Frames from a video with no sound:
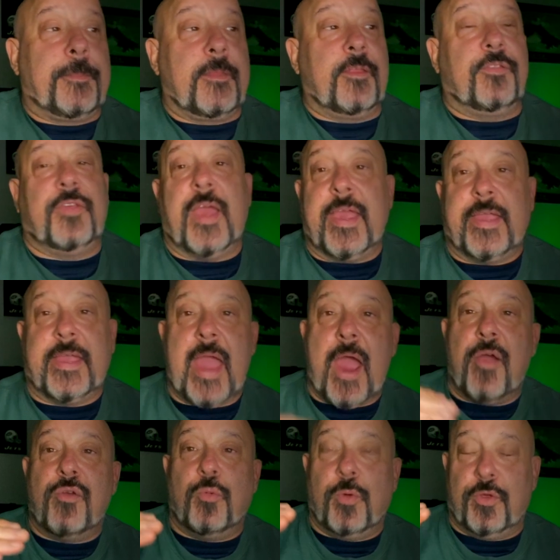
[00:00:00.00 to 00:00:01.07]
take
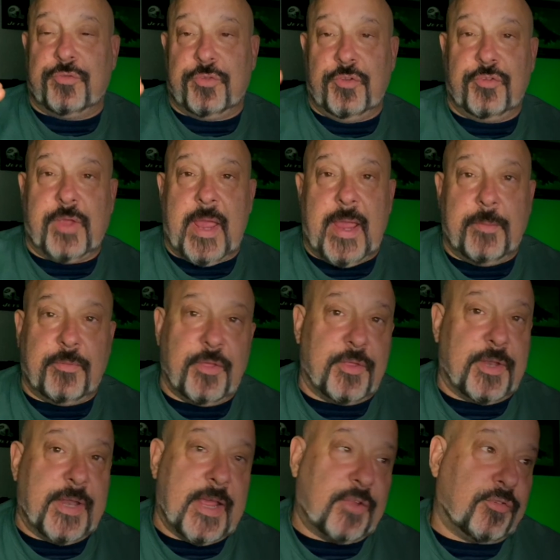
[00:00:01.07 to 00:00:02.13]
Garrett Wilson's game to the
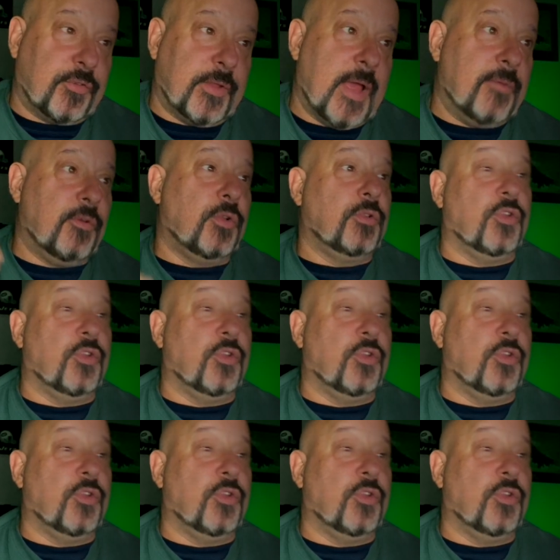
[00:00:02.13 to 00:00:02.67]
next level.